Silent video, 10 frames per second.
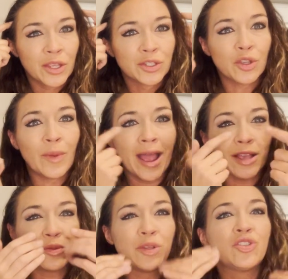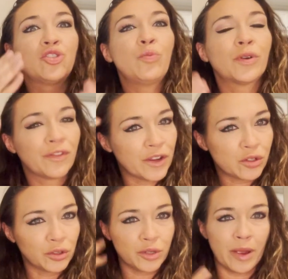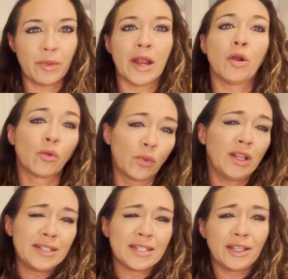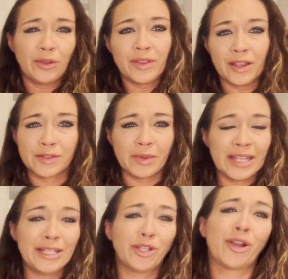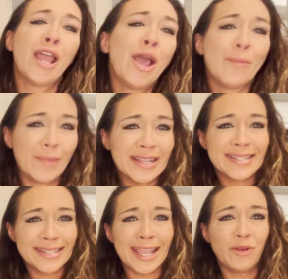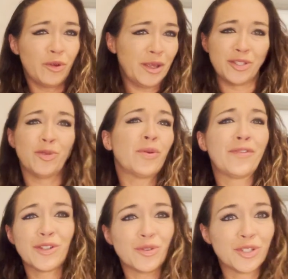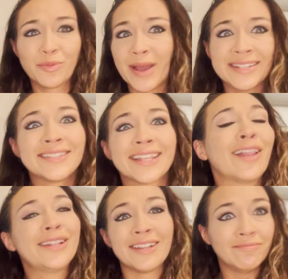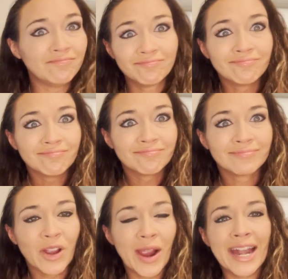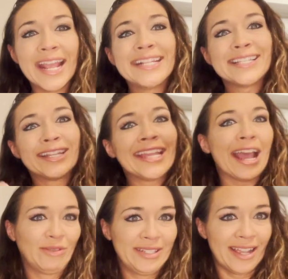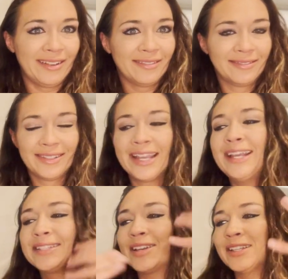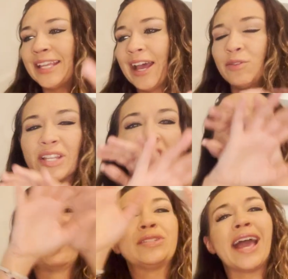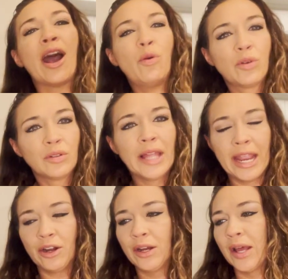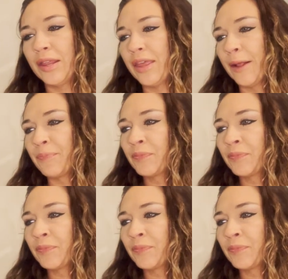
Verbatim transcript: So my eyes would be superficial to my brain, or realistically, you can think of something easier. My skin would be superficial to my skeleton, right? It's on the outside. It's on the outside, the most outer layer kind of thing.